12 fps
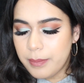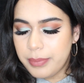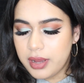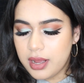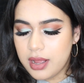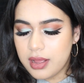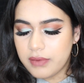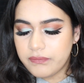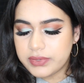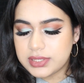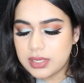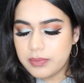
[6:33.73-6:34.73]
But
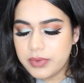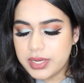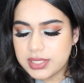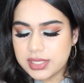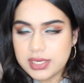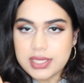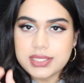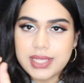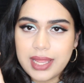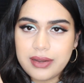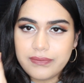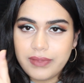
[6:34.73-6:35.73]
for some reason it's
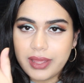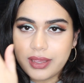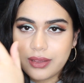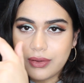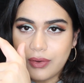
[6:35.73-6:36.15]
kind of like